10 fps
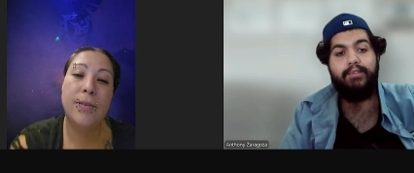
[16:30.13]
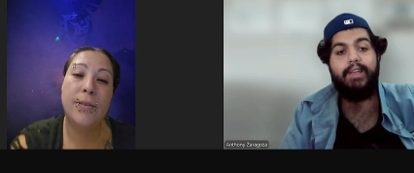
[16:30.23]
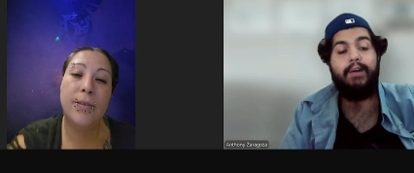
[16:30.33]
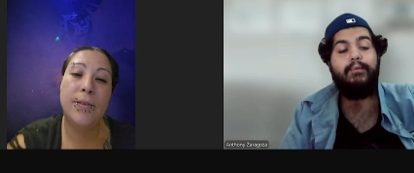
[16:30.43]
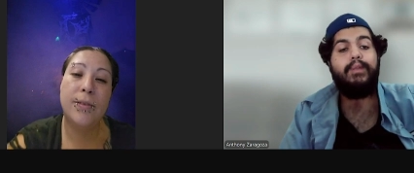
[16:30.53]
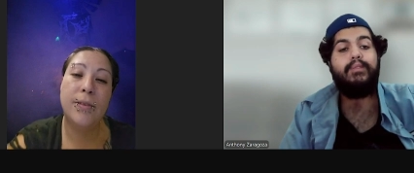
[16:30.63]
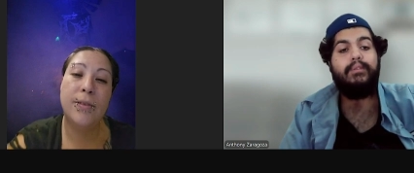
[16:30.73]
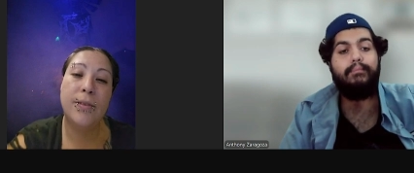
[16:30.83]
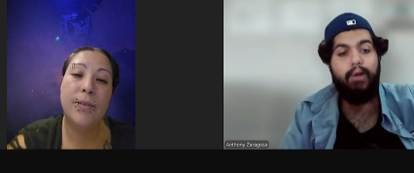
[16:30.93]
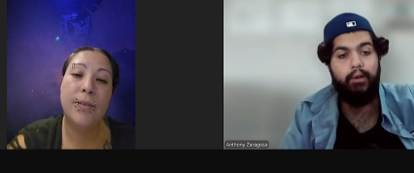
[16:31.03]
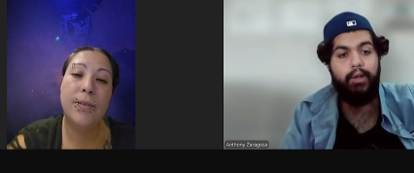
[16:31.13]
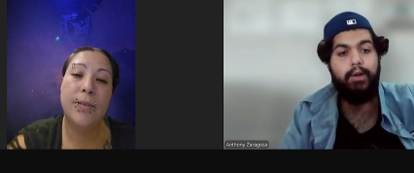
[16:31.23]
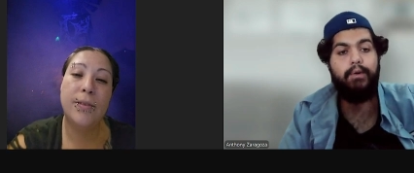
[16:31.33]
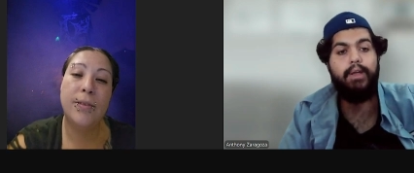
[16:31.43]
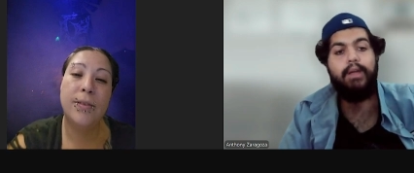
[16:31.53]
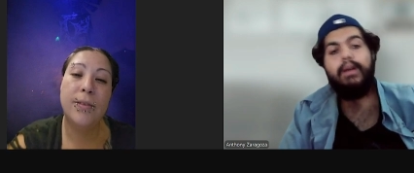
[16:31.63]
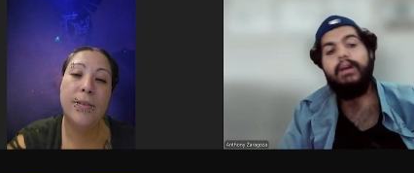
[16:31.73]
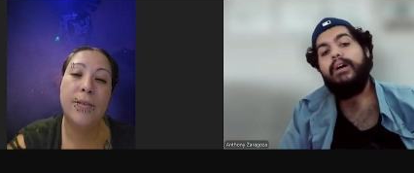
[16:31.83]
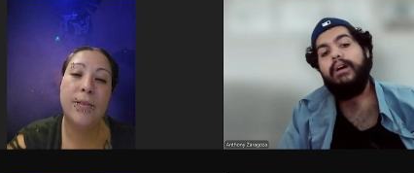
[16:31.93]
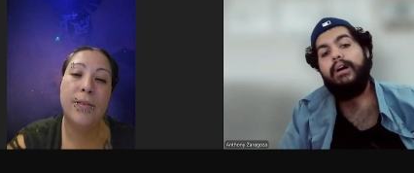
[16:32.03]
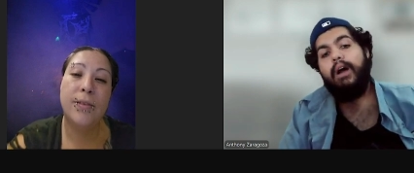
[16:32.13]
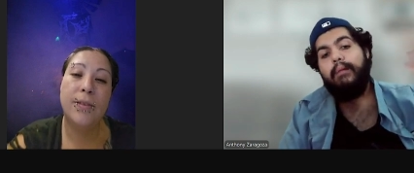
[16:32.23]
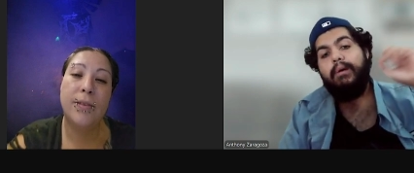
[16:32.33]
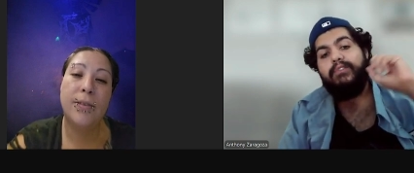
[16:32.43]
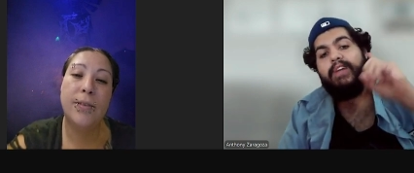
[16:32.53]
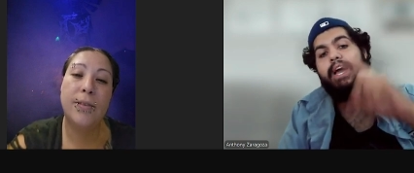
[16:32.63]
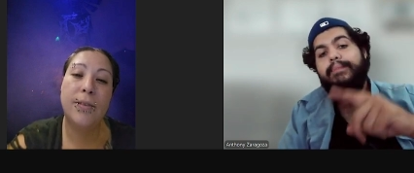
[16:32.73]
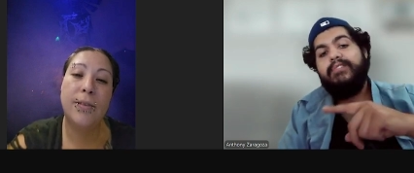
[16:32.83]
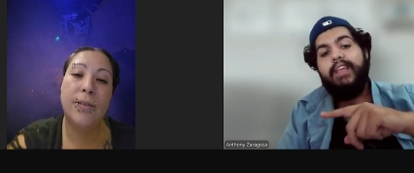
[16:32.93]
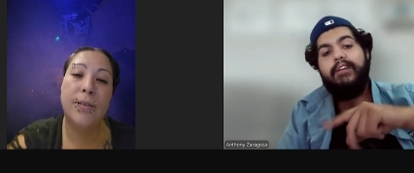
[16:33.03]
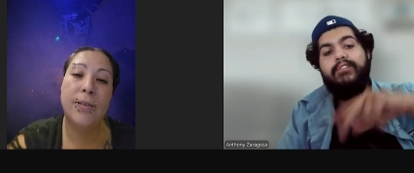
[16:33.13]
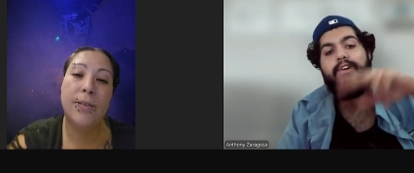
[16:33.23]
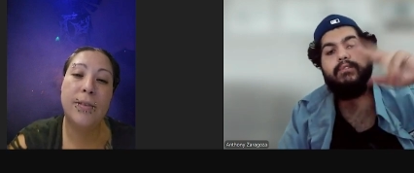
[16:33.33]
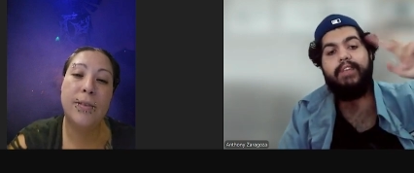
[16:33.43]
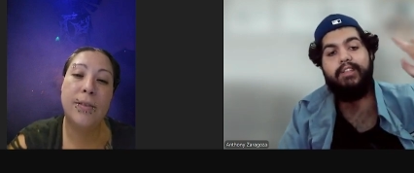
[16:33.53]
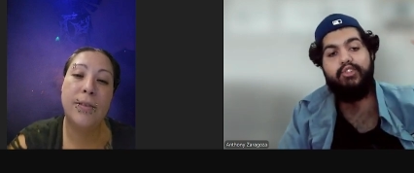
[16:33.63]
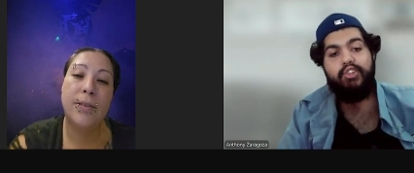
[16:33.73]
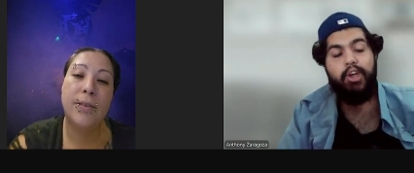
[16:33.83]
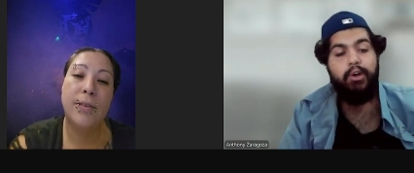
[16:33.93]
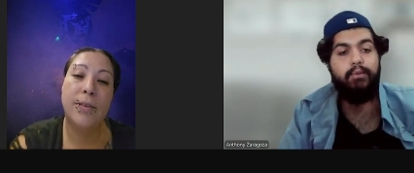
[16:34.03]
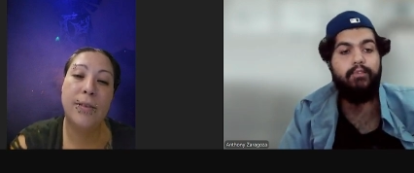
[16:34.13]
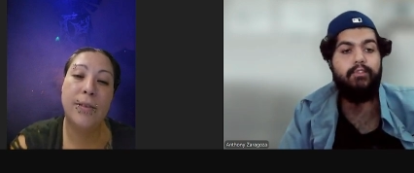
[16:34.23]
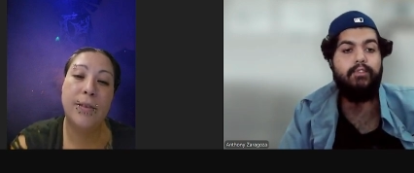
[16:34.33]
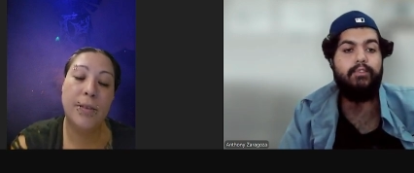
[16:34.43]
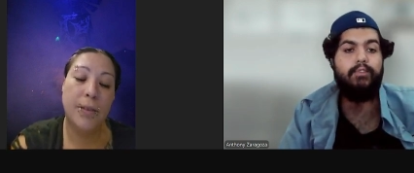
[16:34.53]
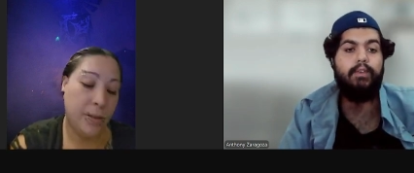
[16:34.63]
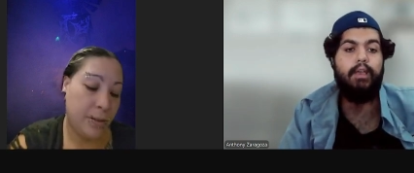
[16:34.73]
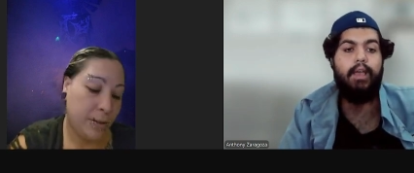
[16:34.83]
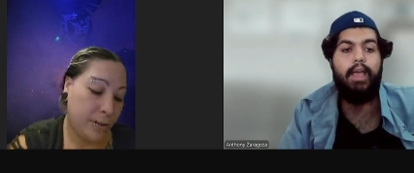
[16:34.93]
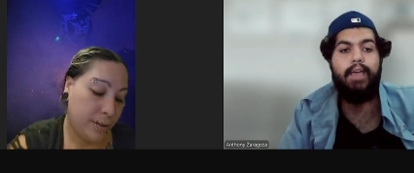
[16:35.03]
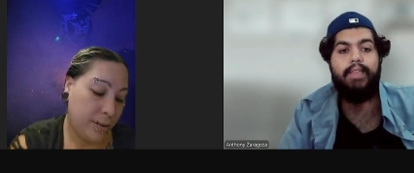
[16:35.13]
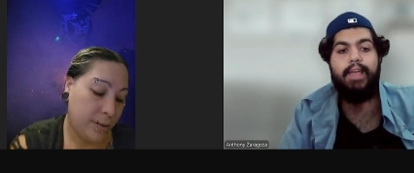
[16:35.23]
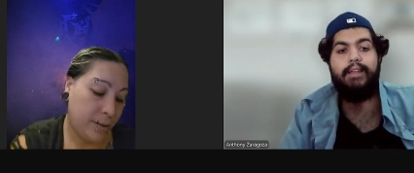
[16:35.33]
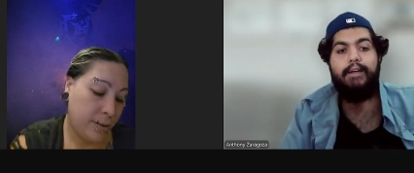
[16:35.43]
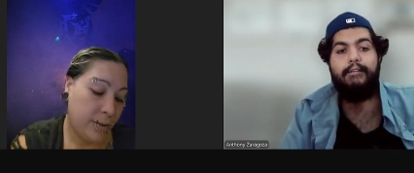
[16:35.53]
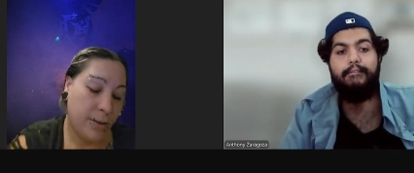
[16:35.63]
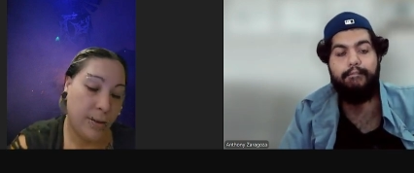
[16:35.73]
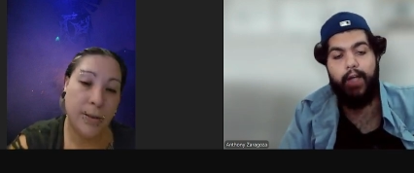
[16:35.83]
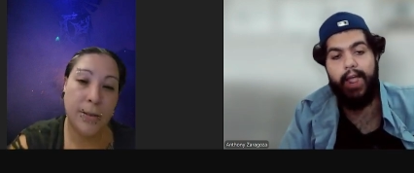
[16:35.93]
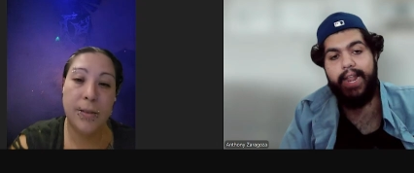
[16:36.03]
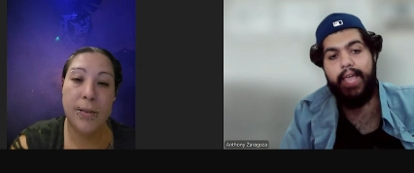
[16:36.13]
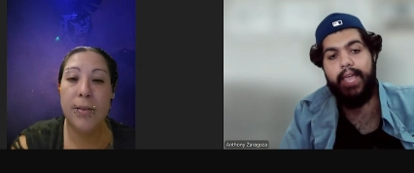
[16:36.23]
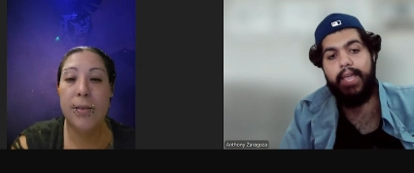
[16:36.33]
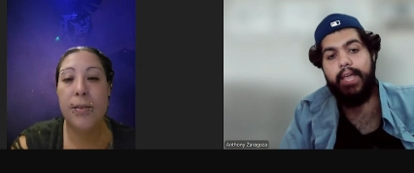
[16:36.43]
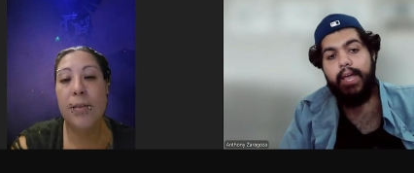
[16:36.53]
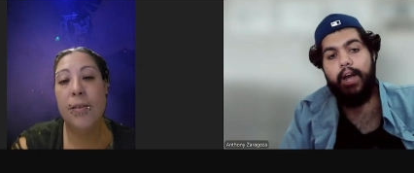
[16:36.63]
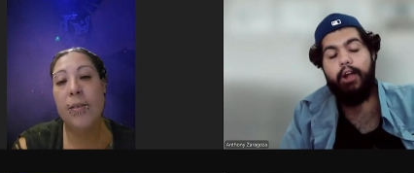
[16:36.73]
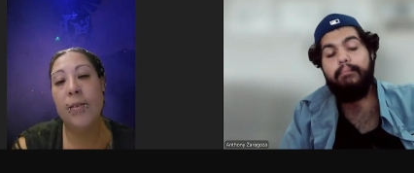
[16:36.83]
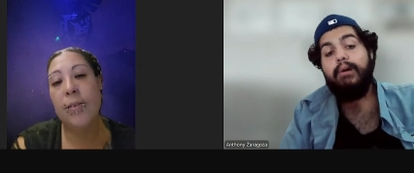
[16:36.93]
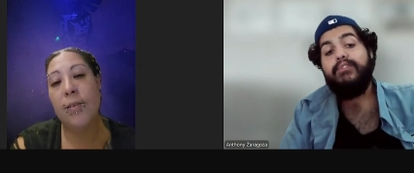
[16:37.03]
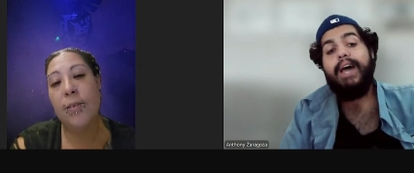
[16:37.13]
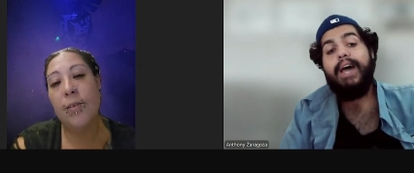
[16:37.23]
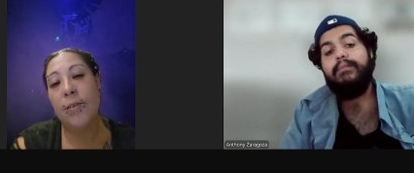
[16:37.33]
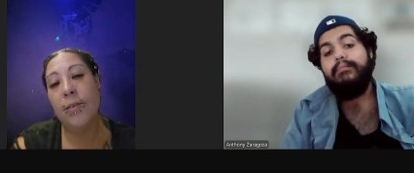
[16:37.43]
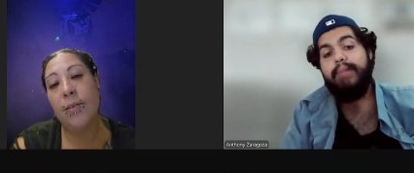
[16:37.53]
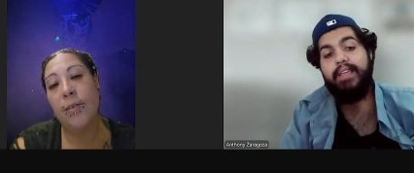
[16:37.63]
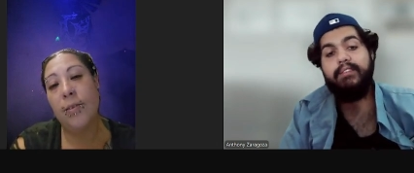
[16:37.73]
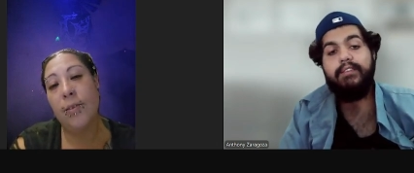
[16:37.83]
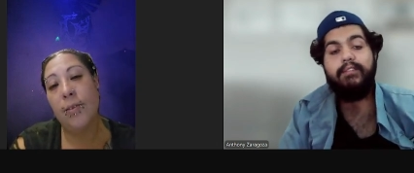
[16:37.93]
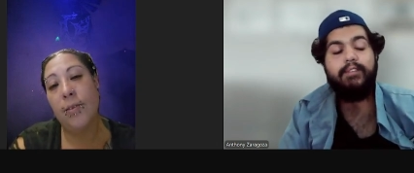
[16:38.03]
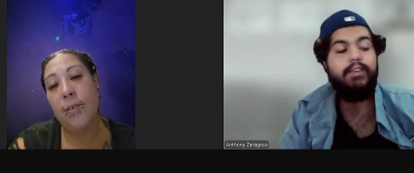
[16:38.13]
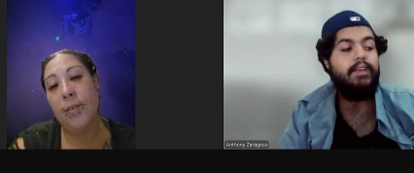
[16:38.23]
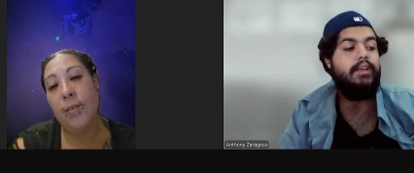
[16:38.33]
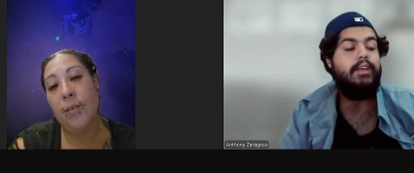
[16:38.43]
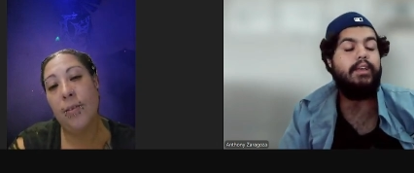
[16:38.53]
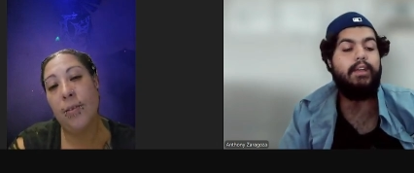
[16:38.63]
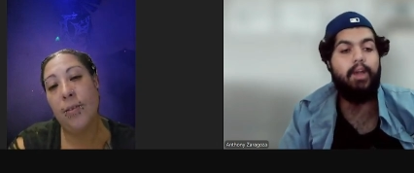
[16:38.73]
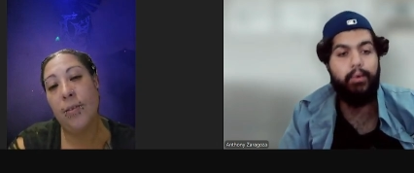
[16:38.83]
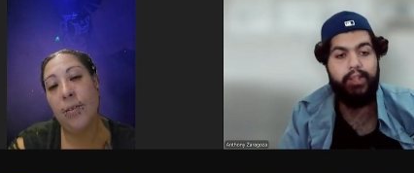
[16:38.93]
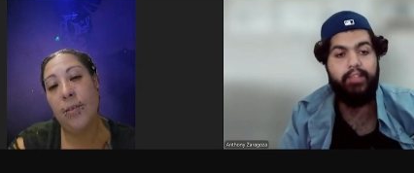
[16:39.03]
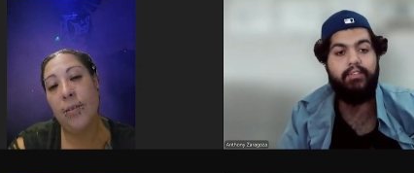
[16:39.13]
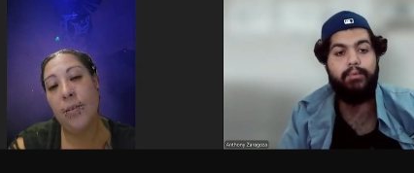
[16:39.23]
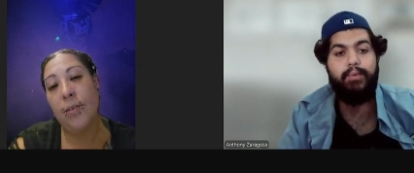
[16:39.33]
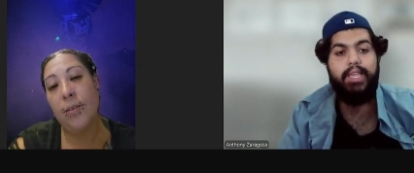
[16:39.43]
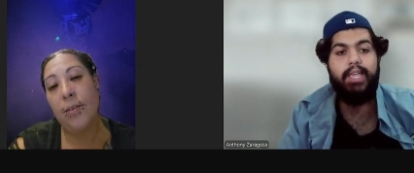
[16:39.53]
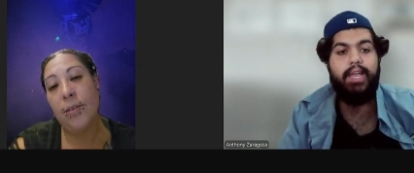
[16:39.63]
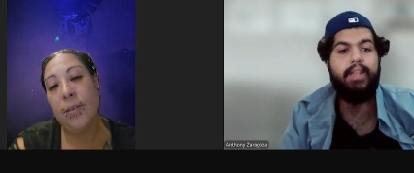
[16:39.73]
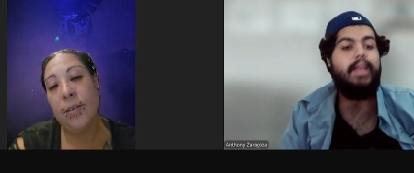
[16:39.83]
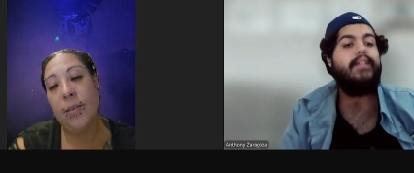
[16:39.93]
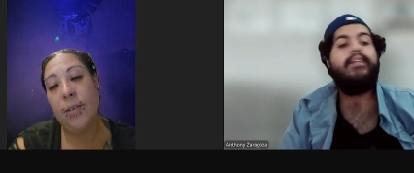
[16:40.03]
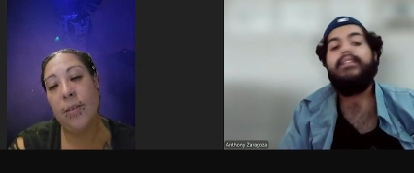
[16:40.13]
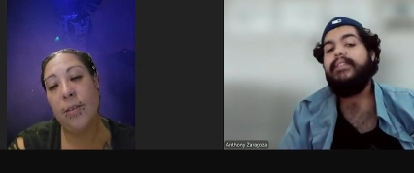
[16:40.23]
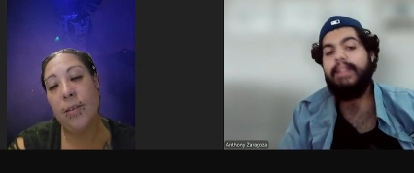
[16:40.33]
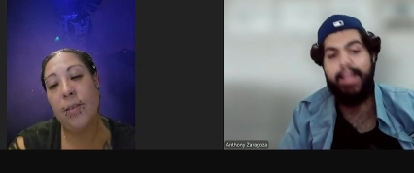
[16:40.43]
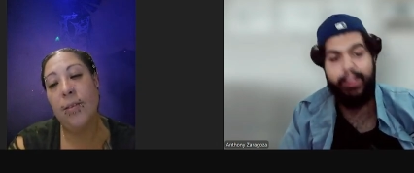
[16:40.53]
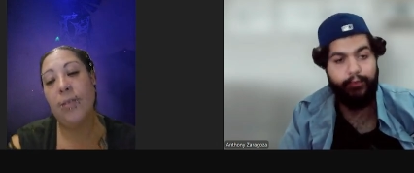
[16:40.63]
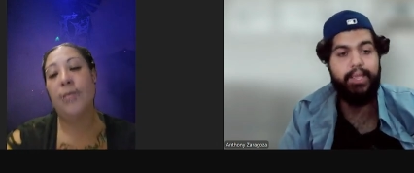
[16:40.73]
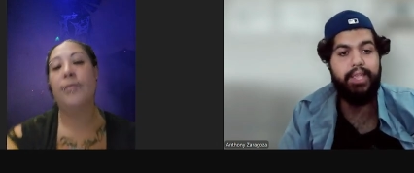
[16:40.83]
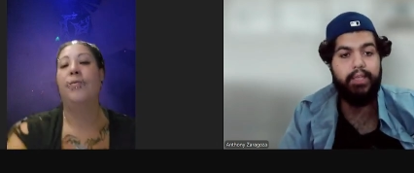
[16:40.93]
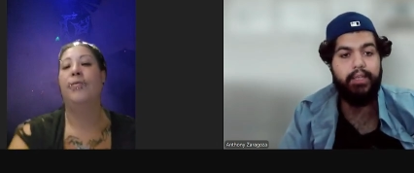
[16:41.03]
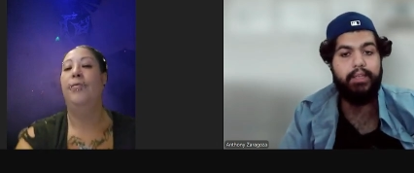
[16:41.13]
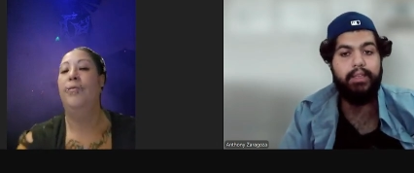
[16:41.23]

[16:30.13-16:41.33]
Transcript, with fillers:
Speaker 1: those out with tomorrow our most hyped scare zones and shows, and then Friday, our most hyped mazes going into the weekend and into the next week,